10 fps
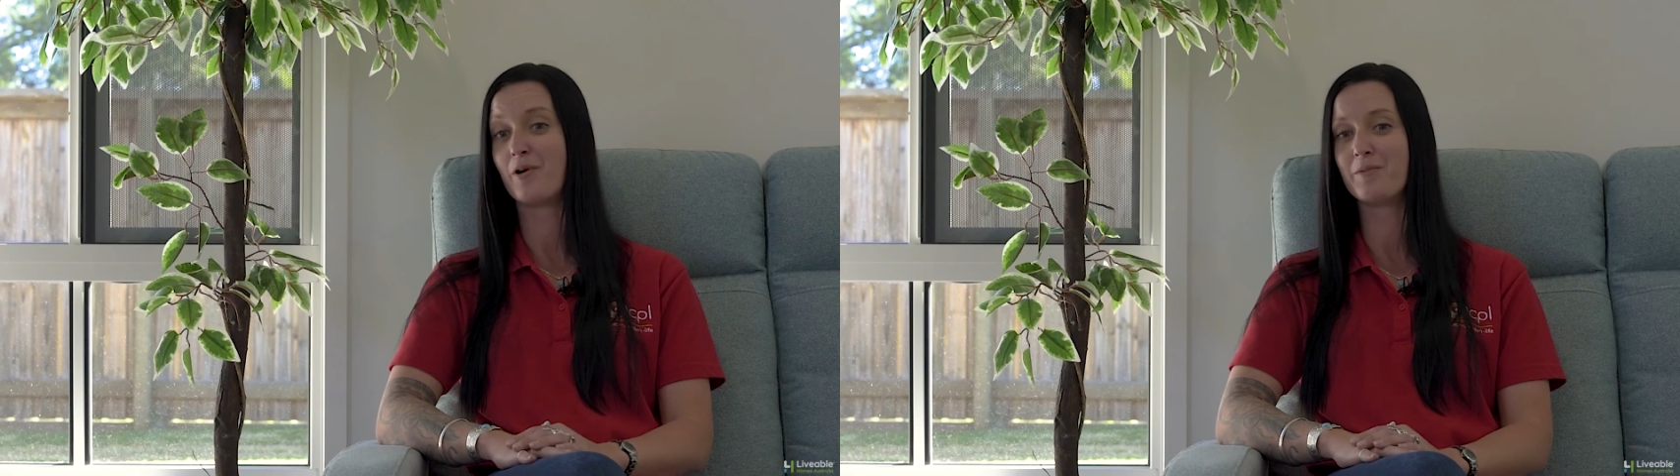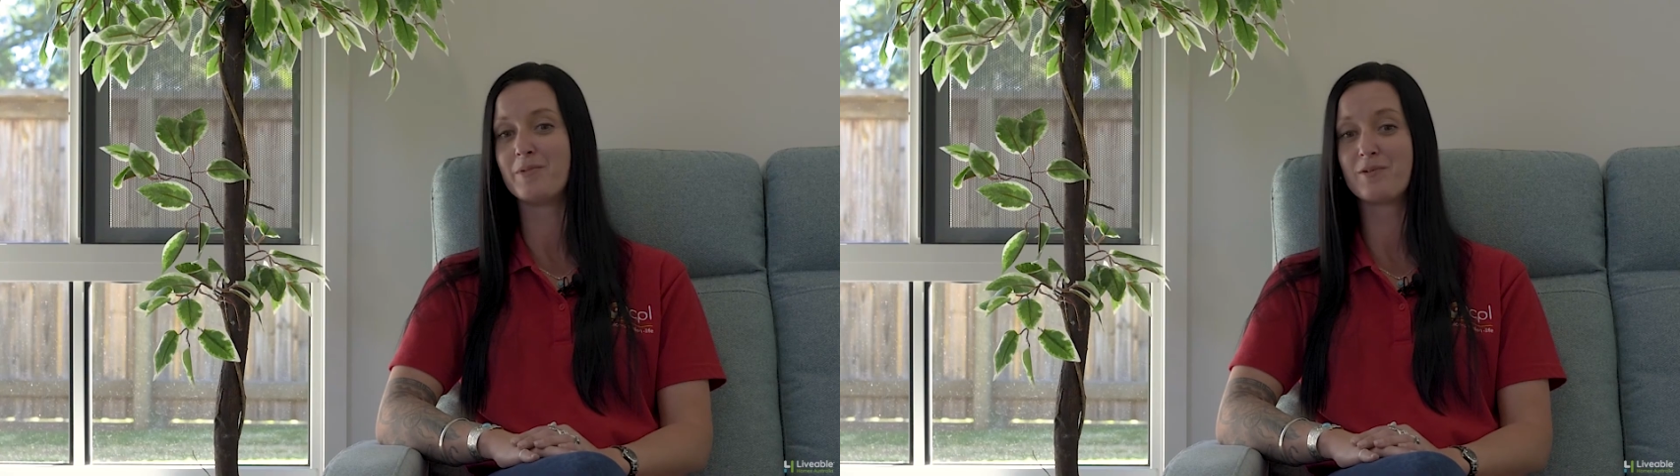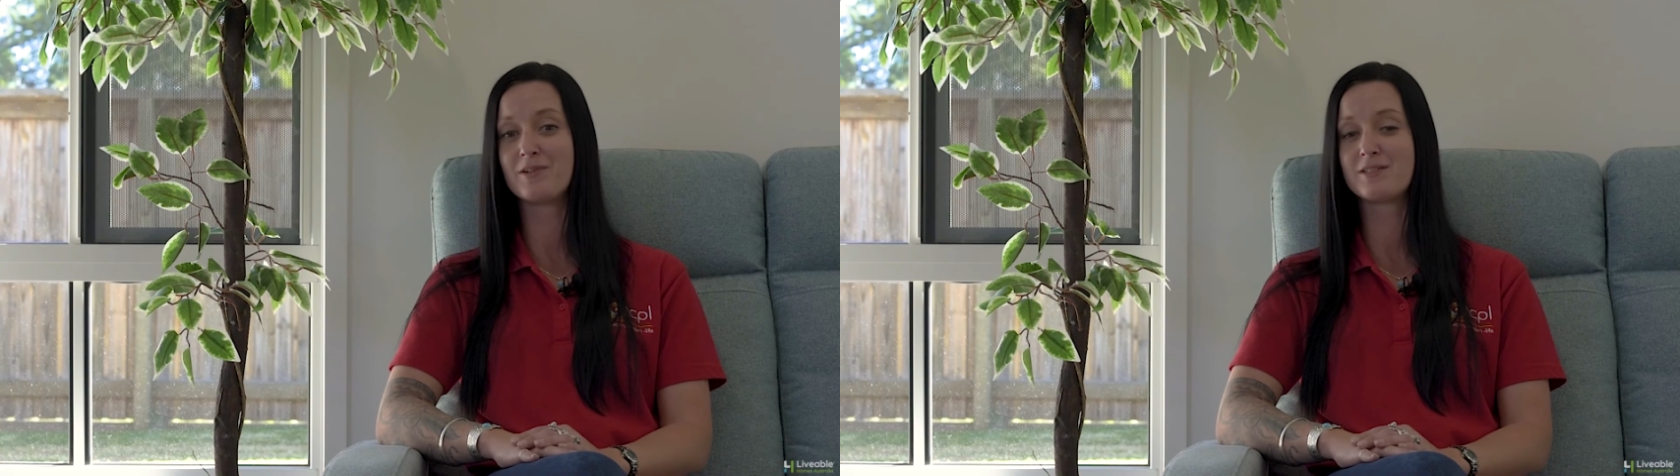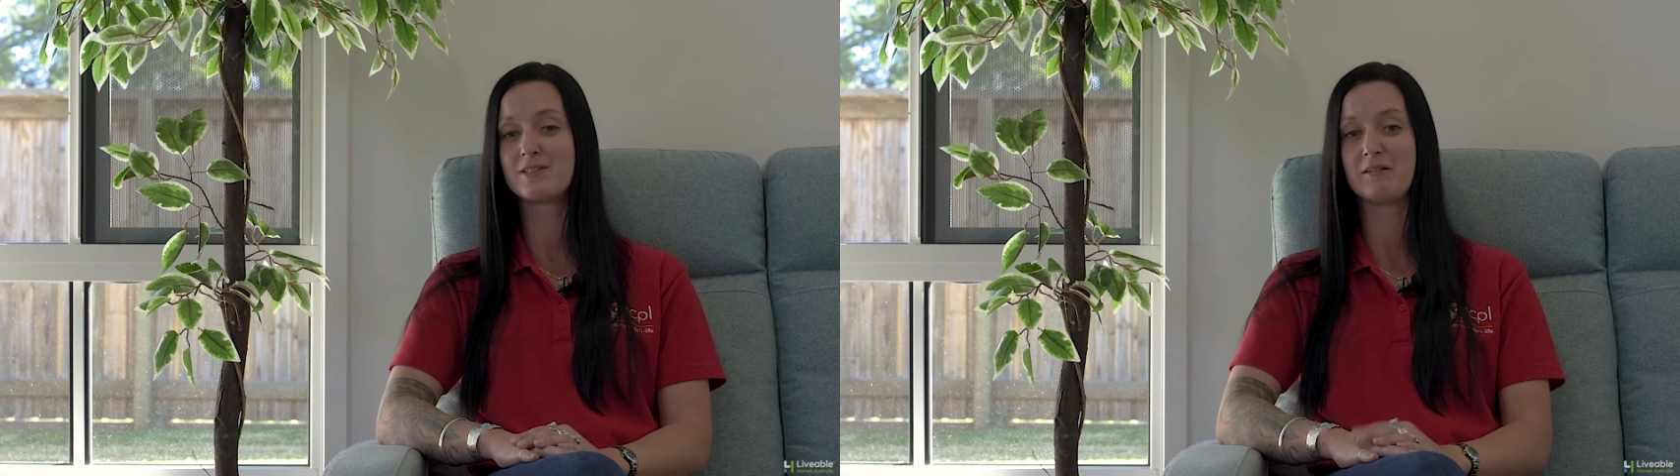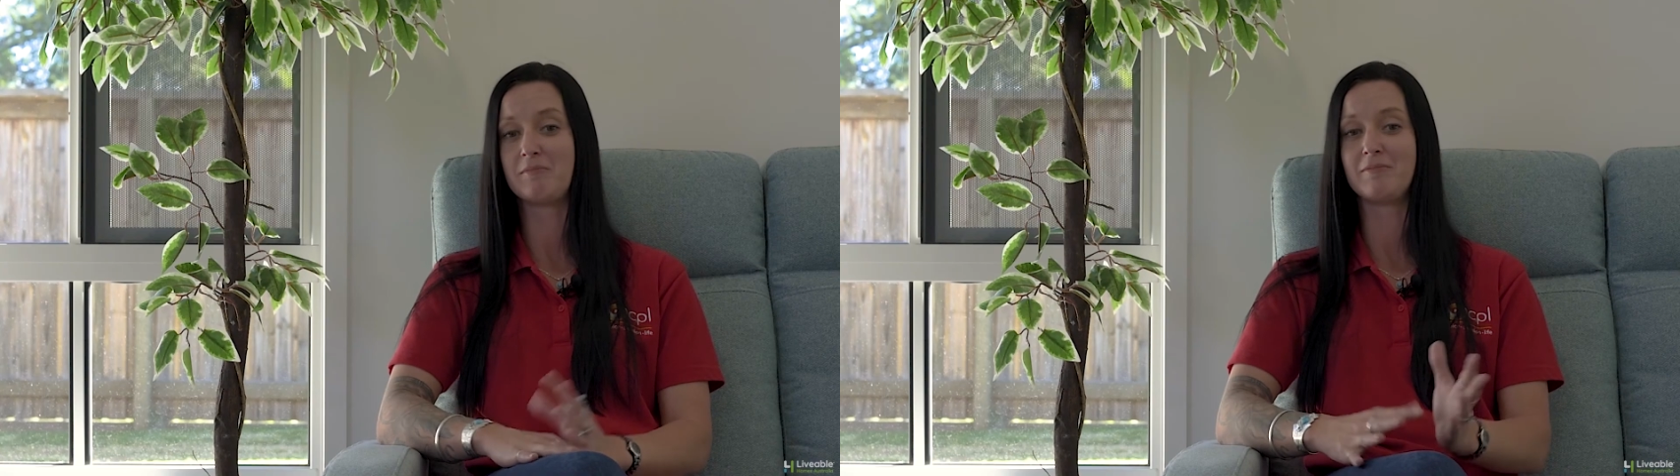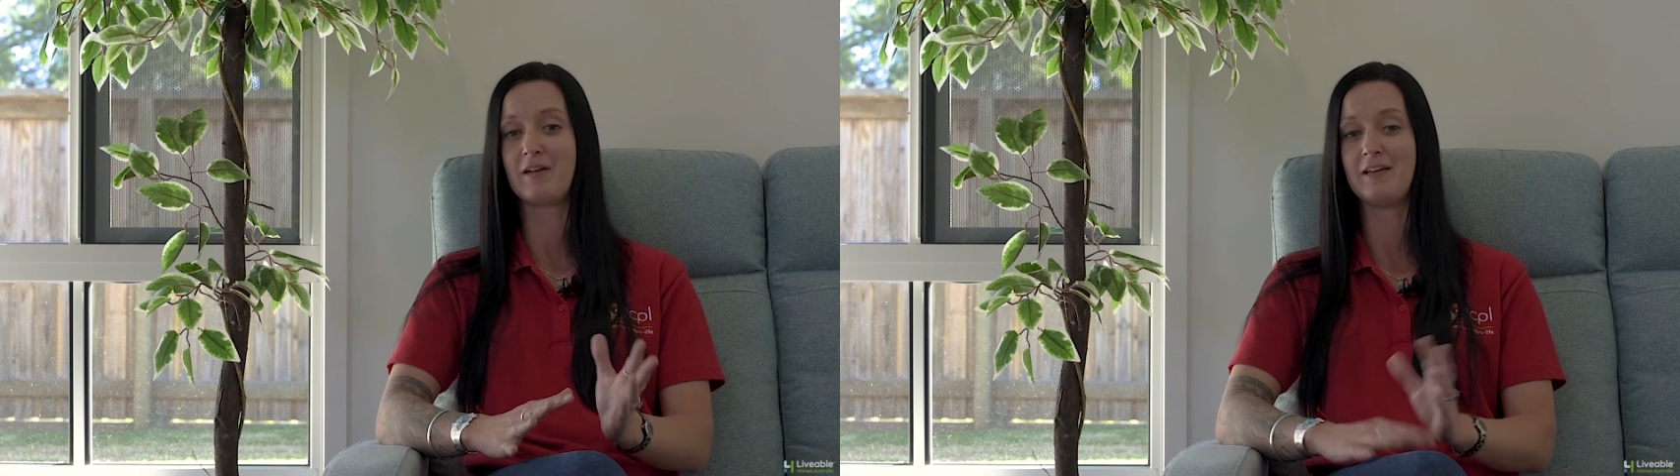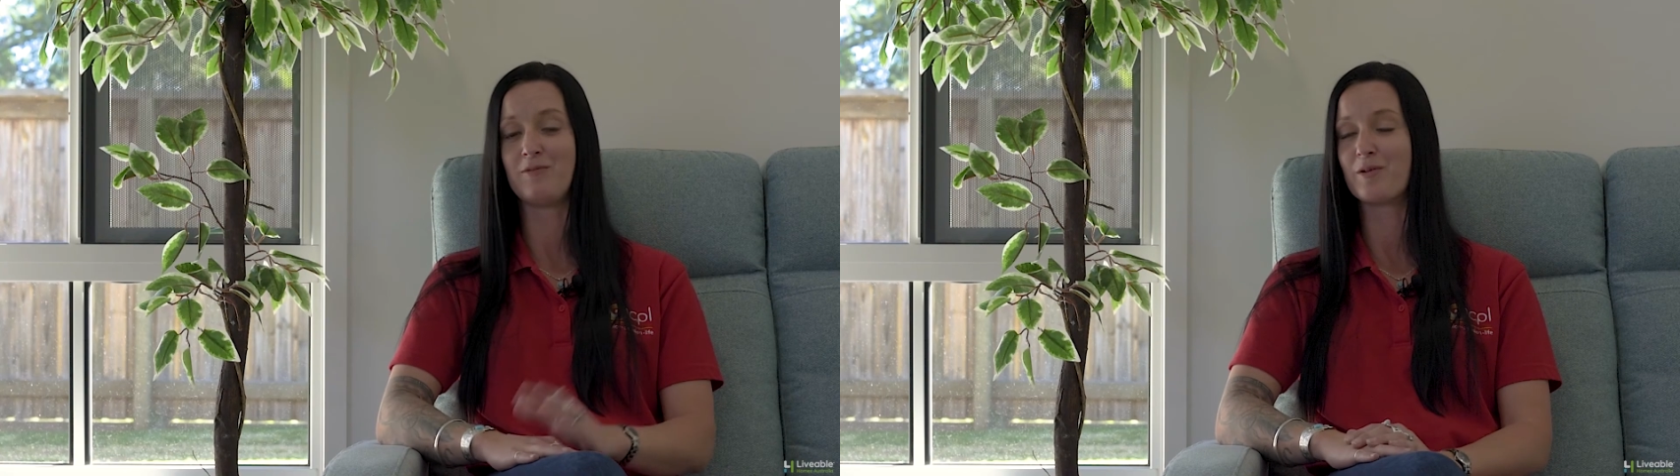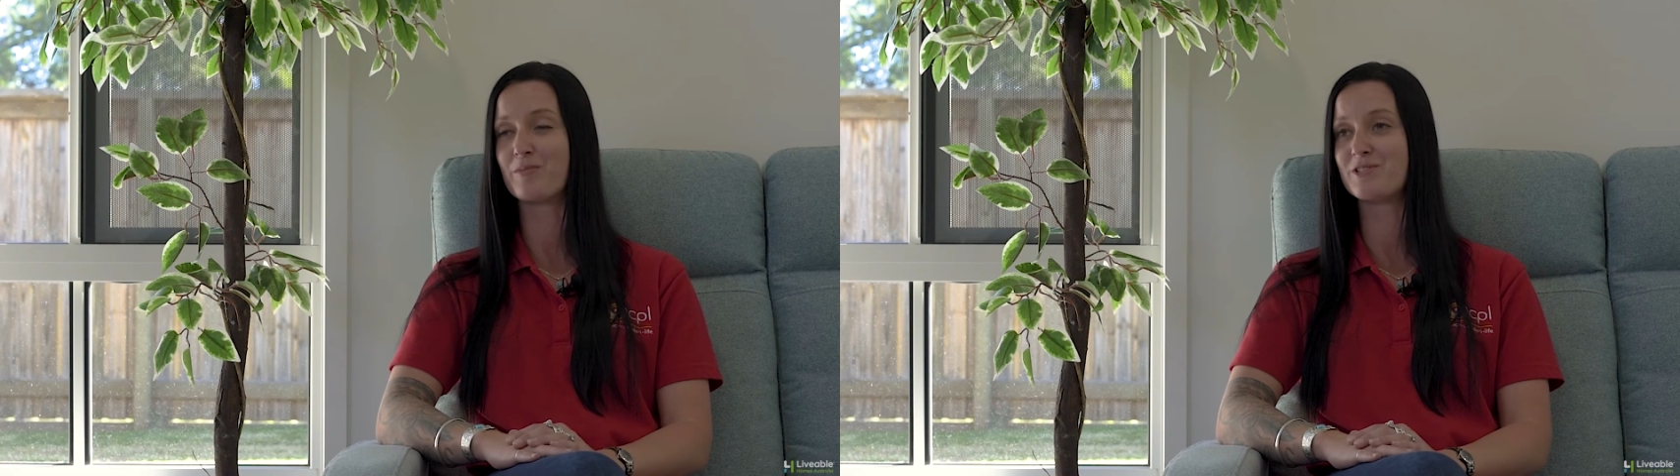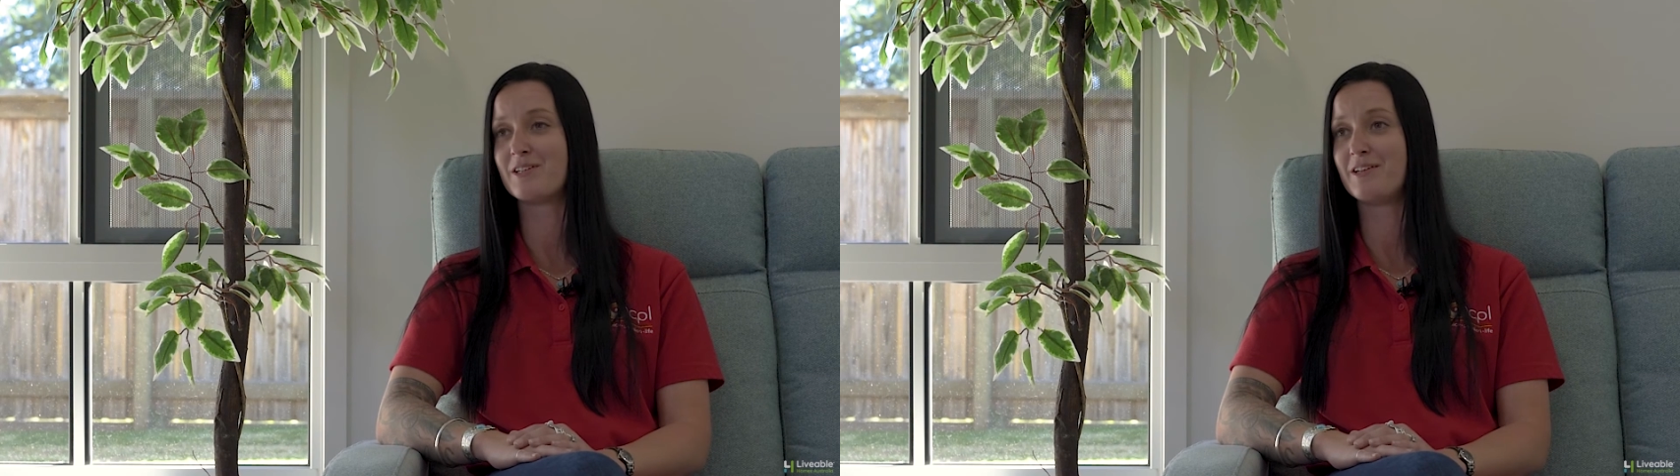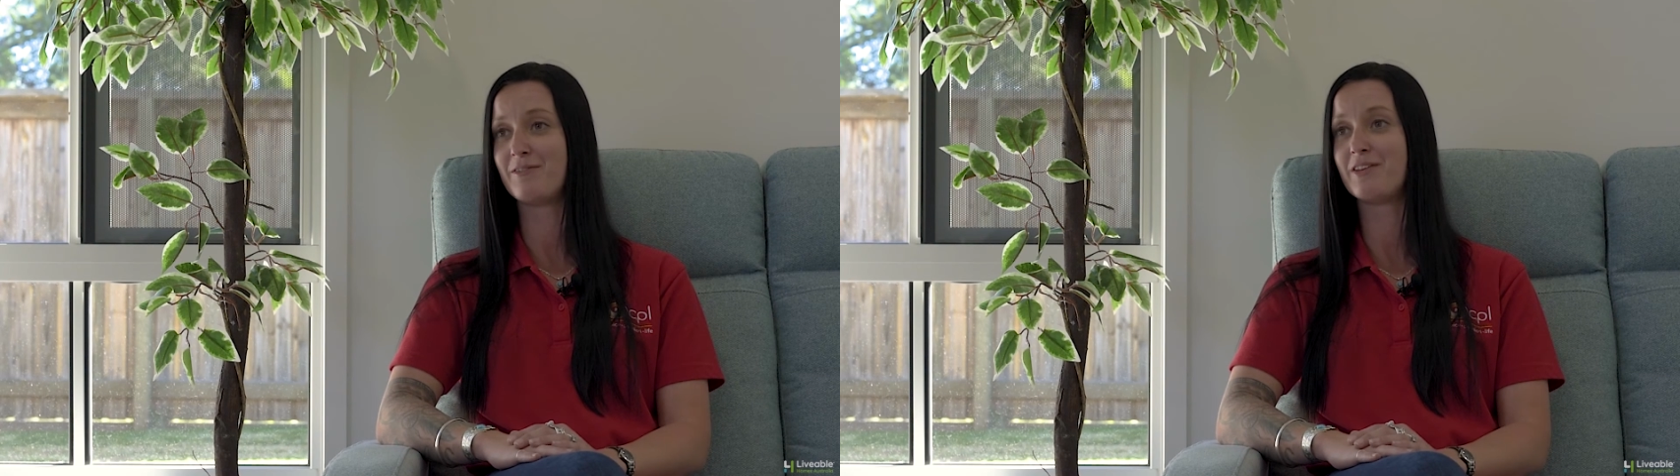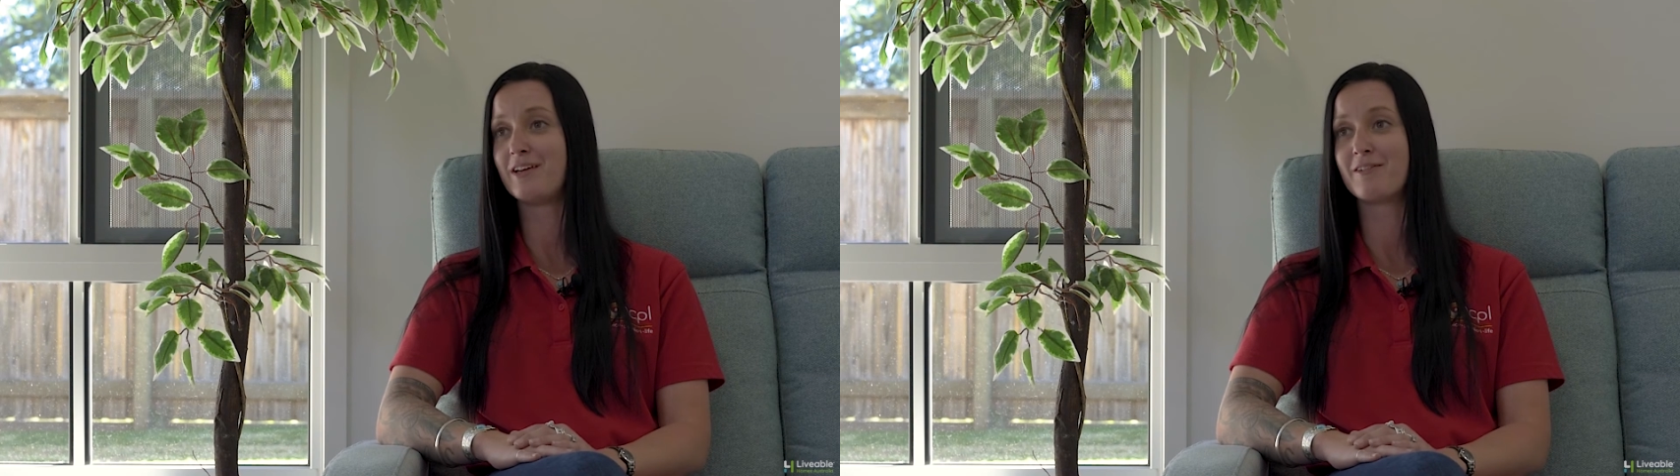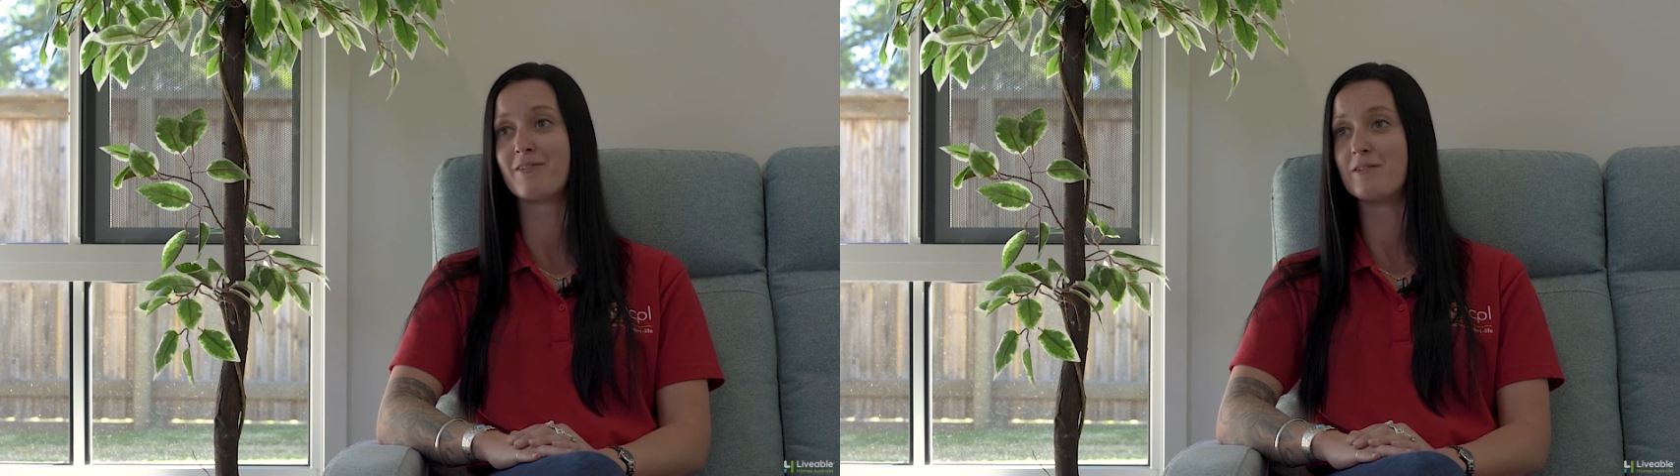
Home Builders, any representative there,